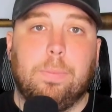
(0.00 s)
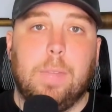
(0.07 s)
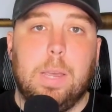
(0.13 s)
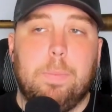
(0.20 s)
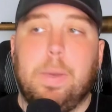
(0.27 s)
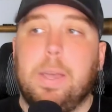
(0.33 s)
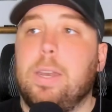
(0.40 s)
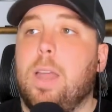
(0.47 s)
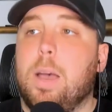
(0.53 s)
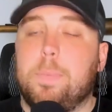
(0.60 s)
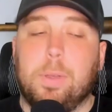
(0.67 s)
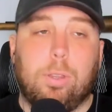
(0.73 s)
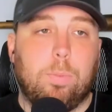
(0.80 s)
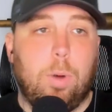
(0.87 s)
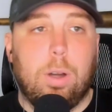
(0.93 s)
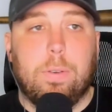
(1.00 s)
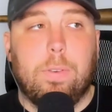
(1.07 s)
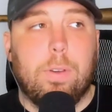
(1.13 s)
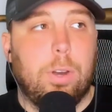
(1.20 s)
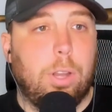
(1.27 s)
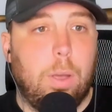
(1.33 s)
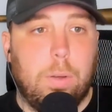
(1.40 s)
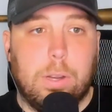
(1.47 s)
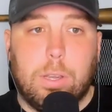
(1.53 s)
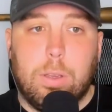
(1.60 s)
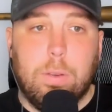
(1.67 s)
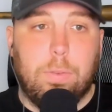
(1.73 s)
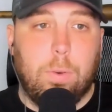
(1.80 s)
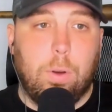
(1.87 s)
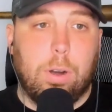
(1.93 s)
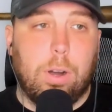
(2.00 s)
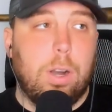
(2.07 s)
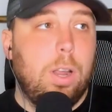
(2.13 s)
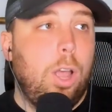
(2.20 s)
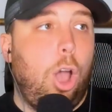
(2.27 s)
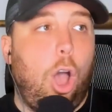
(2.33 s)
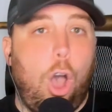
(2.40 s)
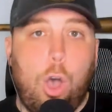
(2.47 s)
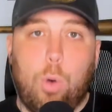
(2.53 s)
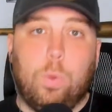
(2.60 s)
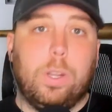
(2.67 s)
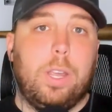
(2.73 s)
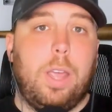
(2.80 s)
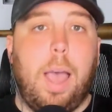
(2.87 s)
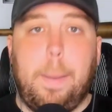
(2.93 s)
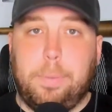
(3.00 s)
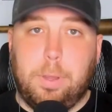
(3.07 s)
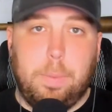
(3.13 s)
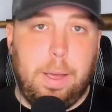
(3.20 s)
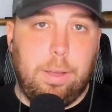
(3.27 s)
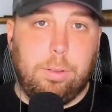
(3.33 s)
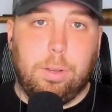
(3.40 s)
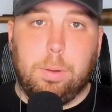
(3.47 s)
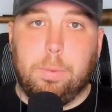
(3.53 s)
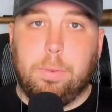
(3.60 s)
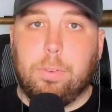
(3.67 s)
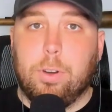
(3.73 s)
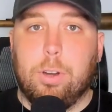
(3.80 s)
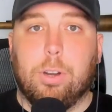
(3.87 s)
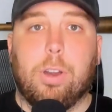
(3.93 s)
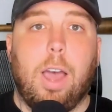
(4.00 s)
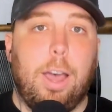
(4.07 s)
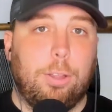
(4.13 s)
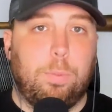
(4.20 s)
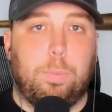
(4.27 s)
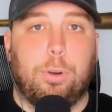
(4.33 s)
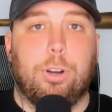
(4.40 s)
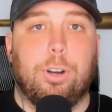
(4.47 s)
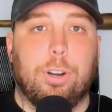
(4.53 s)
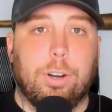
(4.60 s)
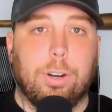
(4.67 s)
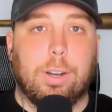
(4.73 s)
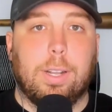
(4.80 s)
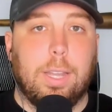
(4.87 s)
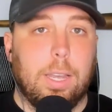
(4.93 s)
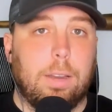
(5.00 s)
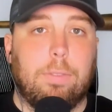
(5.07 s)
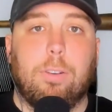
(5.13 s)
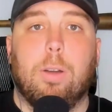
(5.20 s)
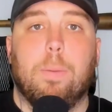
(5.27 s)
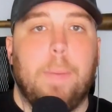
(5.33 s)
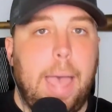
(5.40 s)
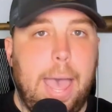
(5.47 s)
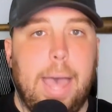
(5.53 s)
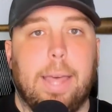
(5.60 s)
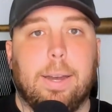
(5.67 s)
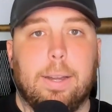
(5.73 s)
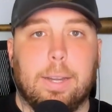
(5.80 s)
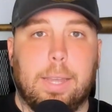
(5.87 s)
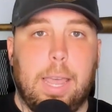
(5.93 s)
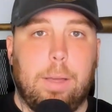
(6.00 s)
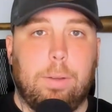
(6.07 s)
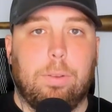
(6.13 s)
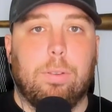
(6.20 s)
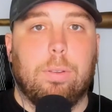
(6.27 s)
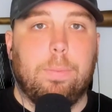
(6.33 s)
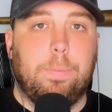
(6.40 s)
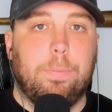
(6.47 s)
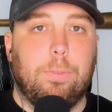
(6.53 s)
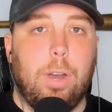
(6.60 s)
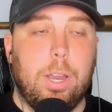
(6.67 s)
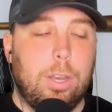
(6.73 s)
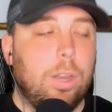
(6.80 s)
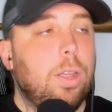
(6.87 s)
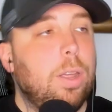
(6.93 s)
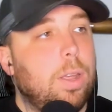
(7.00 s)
It might not be smart for you to go into Q4 only optimizing for your cost per click from ad accounts, right?